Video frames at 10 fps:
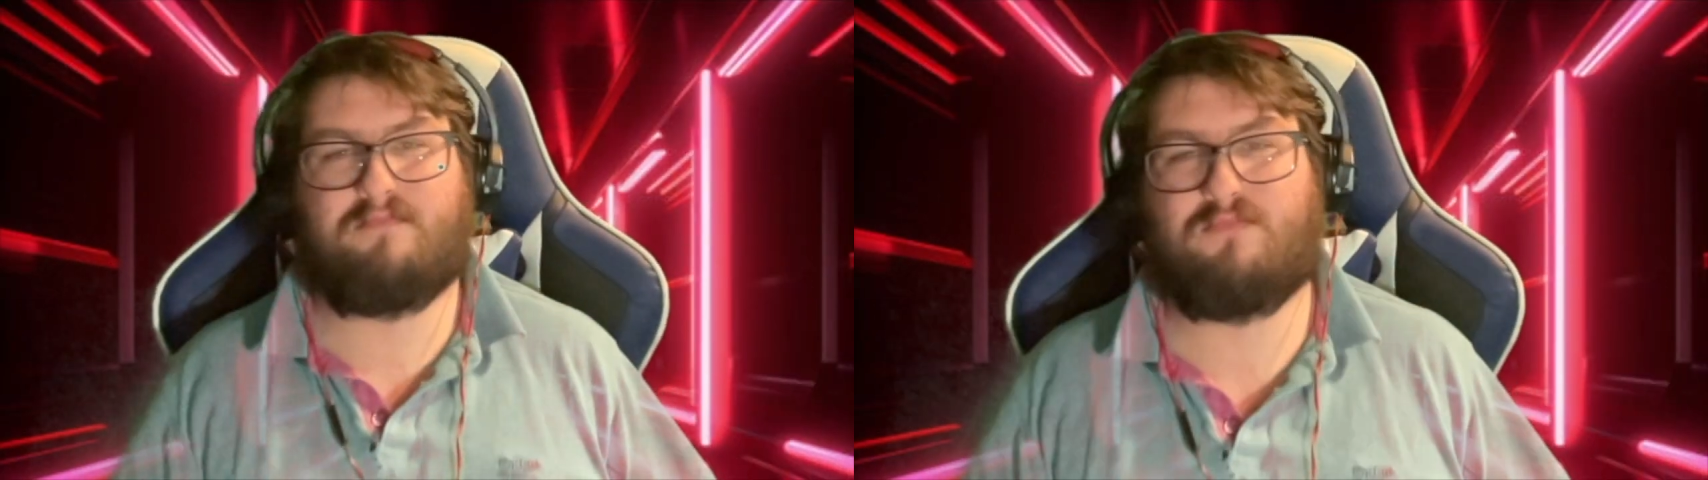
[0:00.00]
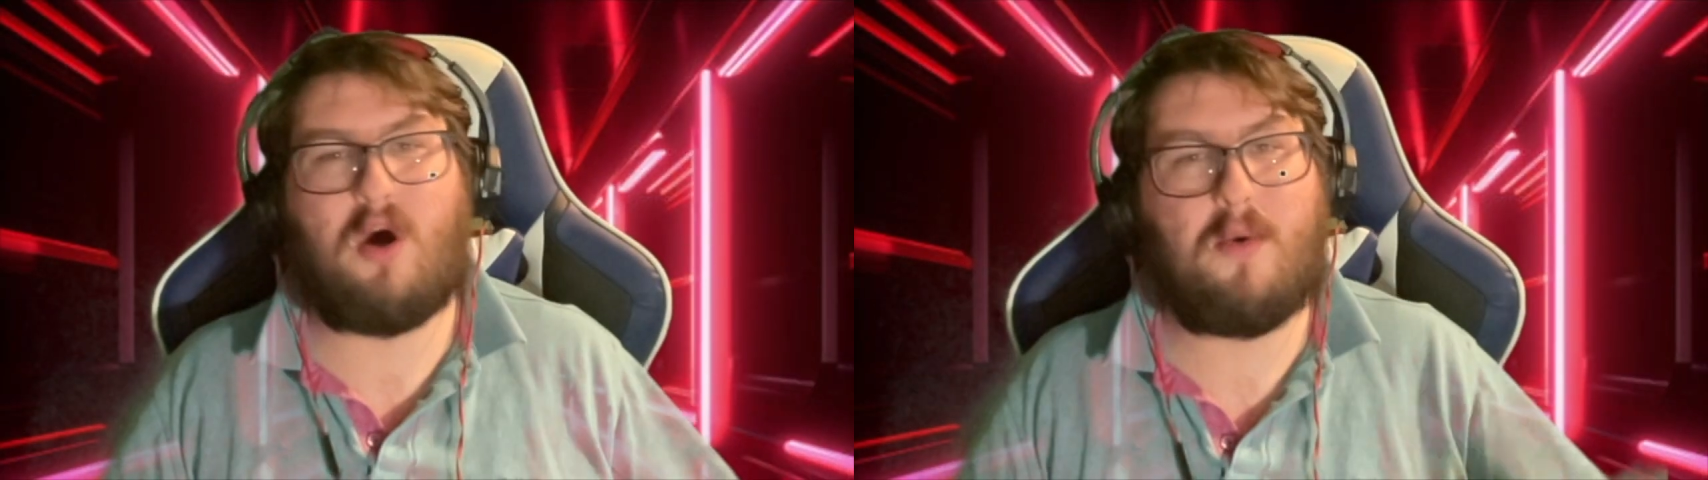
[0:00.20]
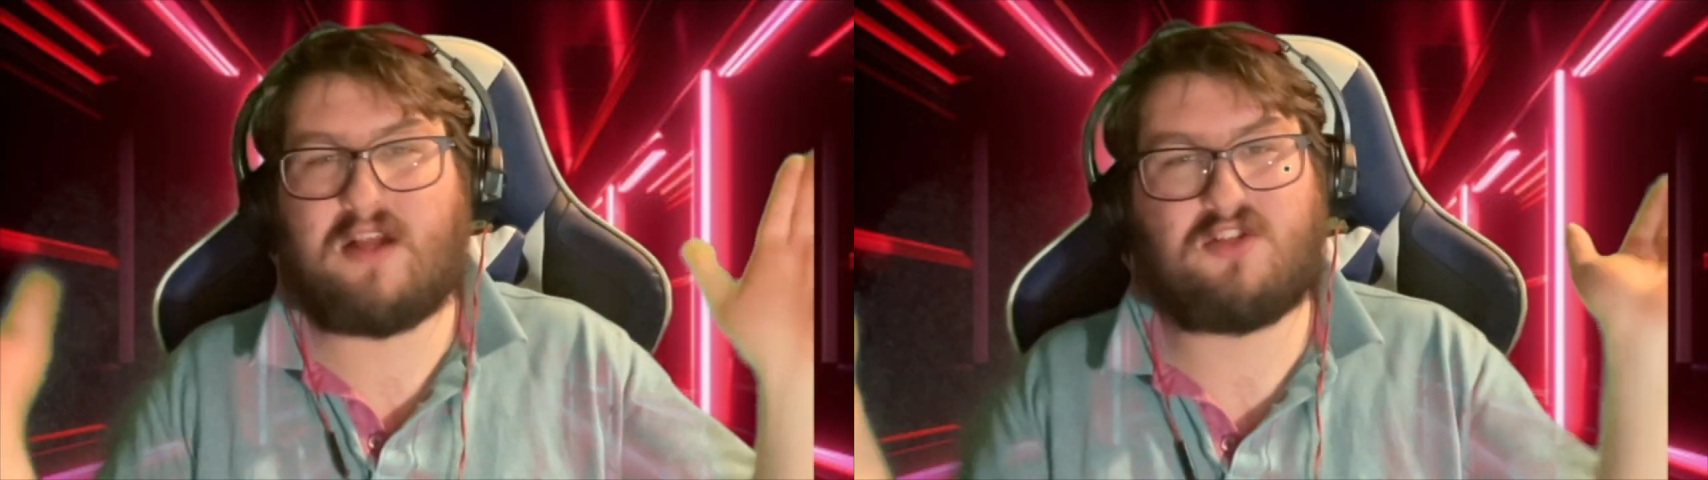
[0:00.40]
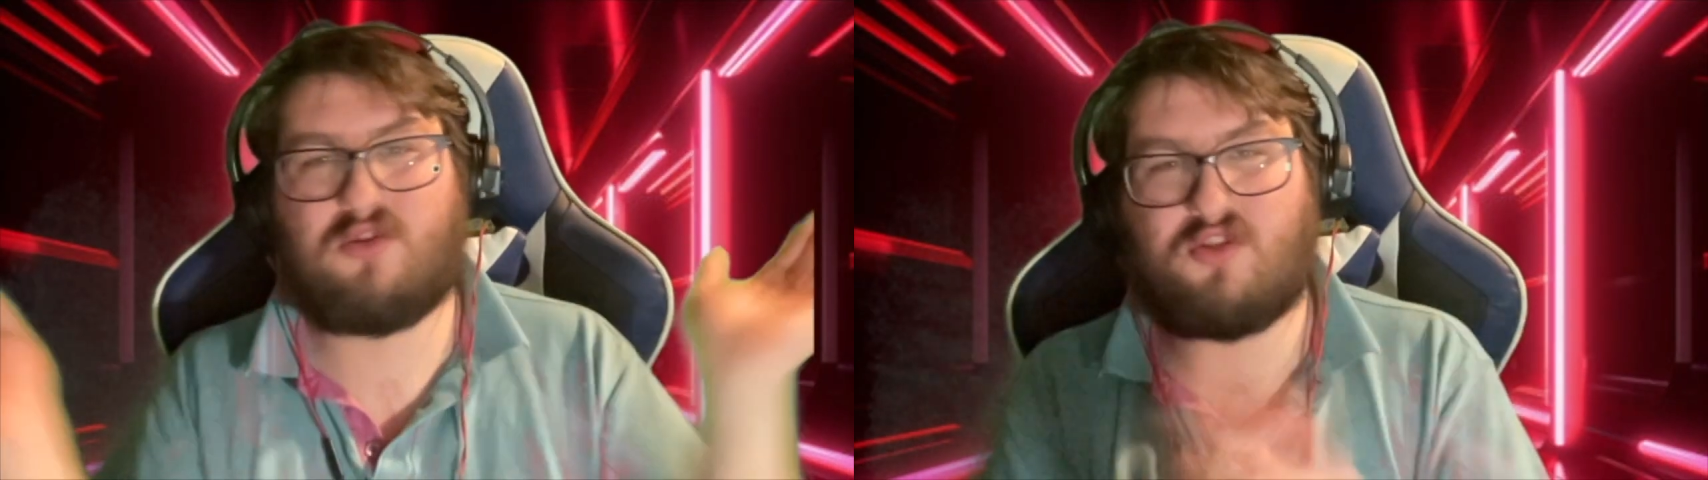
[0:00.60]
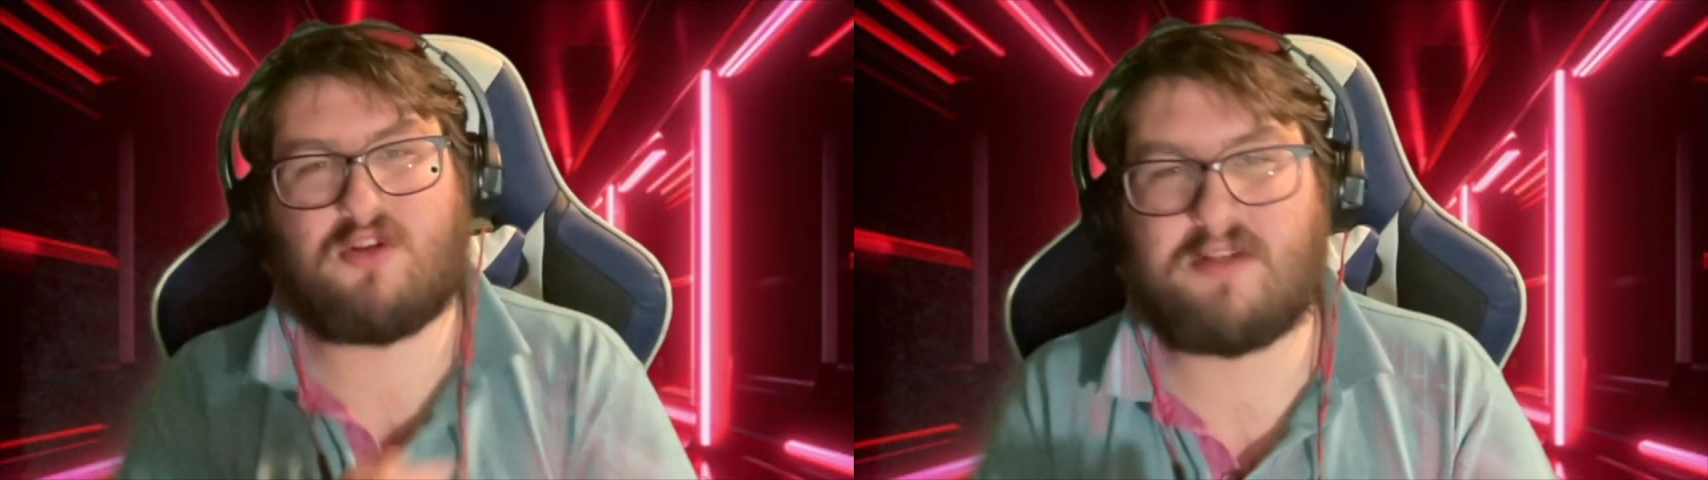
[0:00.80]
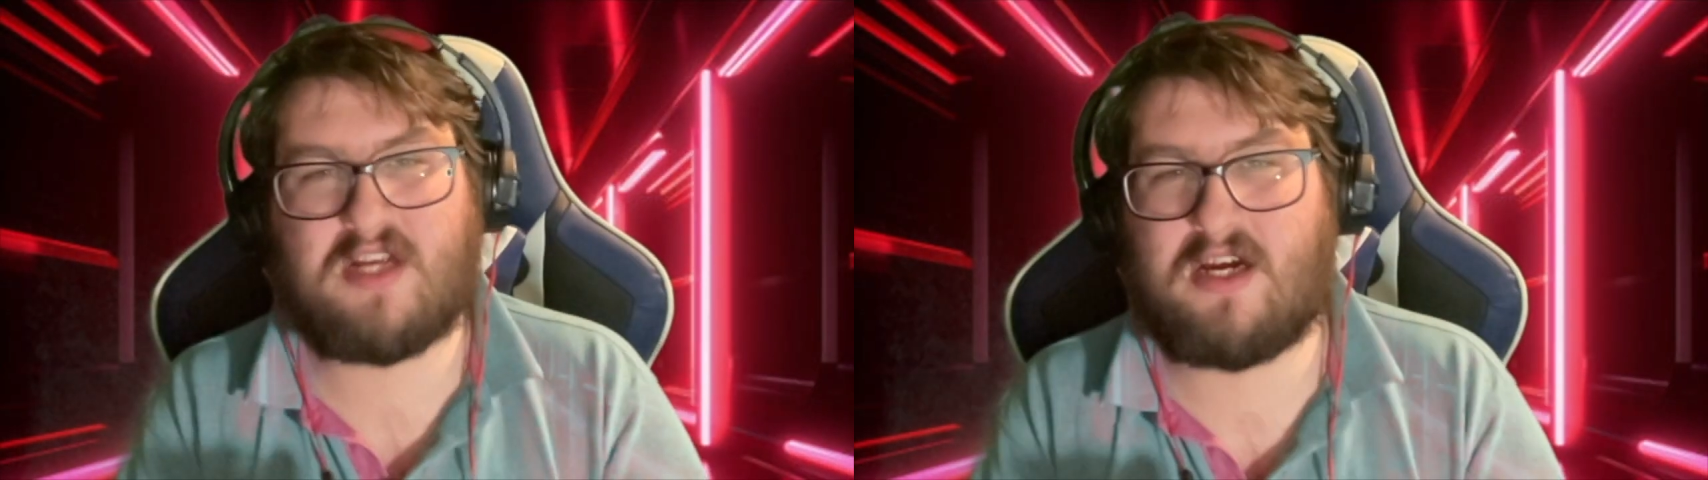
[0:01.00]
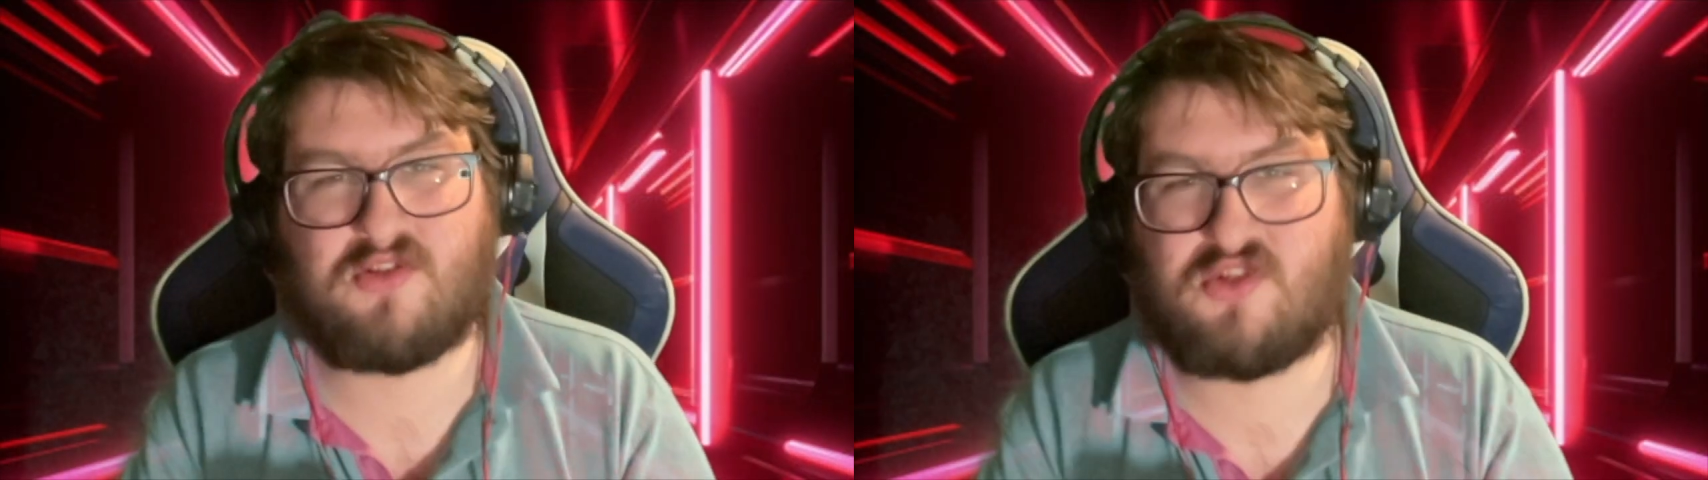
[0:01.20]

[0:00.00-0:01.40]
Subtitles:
Well, we had to talk to my channel,